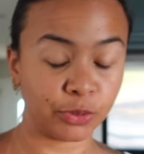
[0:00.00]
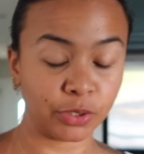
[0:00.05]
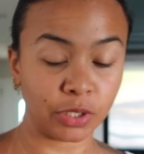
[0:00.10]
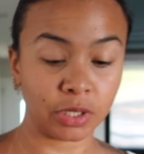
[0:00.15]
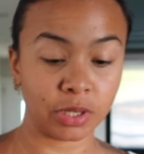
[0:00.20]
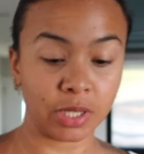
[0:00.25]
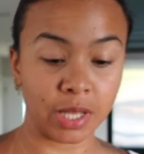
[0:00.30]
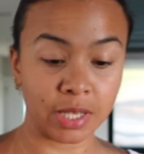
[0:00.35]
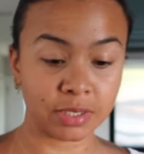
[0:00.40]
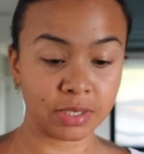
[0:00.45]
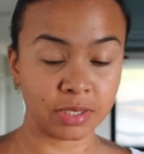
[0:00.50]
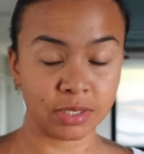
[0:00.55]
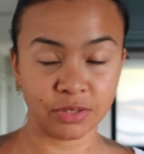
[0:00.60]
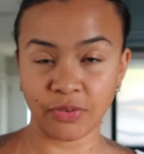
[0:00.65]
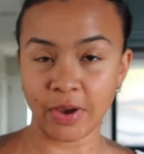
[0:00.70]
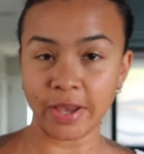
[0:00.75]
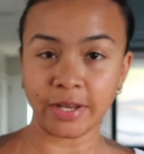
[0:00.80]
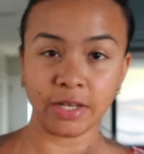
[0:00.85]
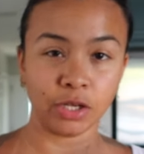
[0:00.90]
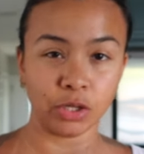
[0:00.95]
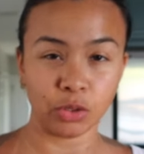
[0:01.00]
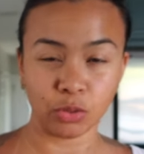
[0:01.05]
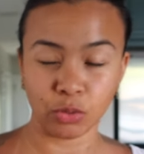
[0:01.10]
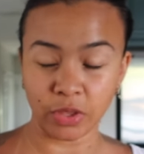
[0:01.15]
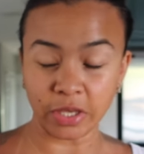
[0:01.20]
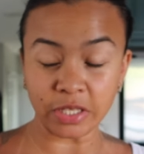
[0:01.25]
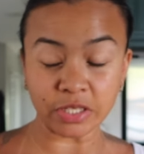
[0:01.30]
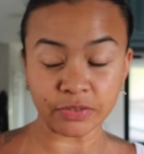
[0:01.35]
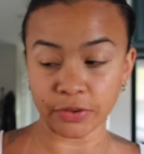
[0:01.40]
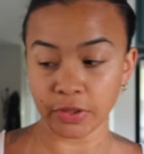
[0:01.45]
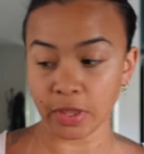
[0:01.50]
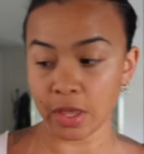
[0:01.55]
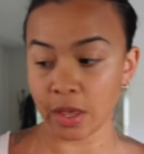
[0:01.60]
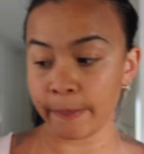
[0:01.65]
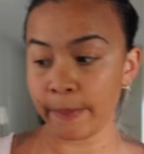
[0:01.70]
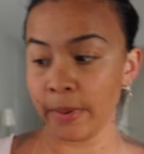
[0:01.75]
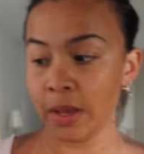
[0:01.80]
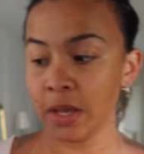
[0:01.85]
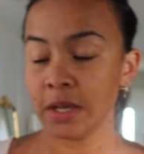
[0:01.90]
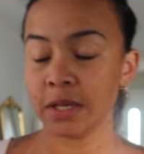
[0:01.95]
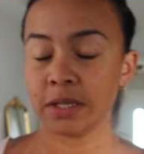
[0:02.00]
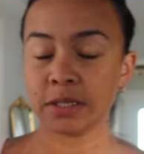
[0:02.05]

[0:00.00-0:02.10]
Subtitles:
with their closets, finding new things for them,